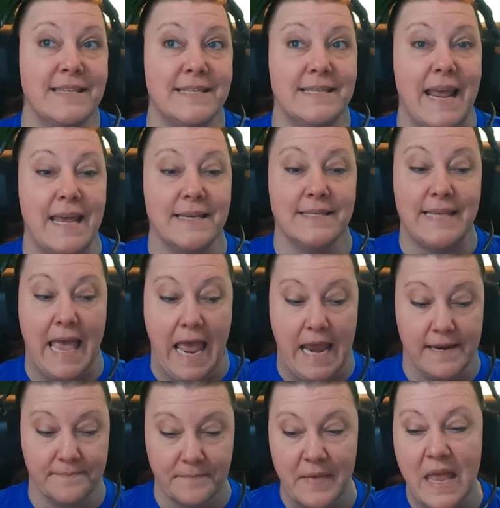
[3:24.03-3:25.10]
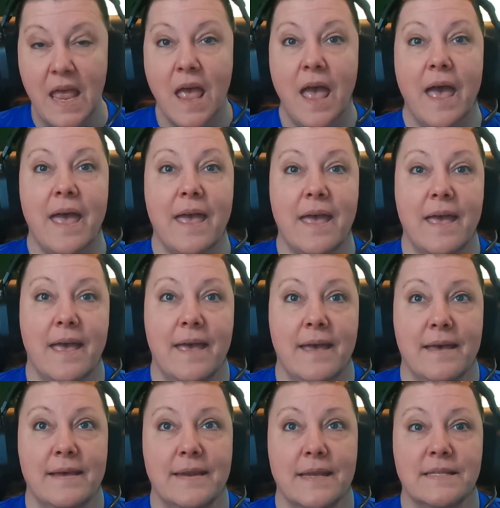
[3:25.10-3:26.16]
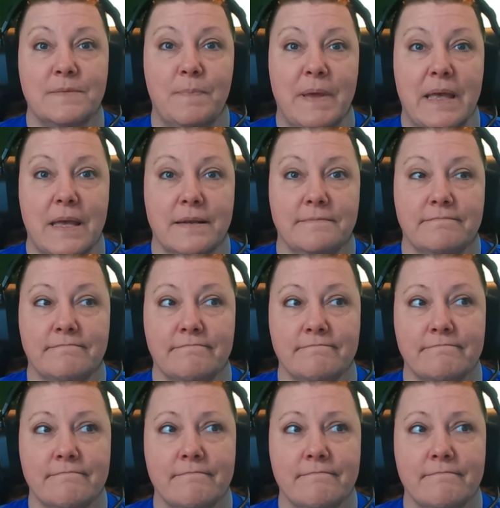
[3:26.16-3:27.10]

stay sane. And it's been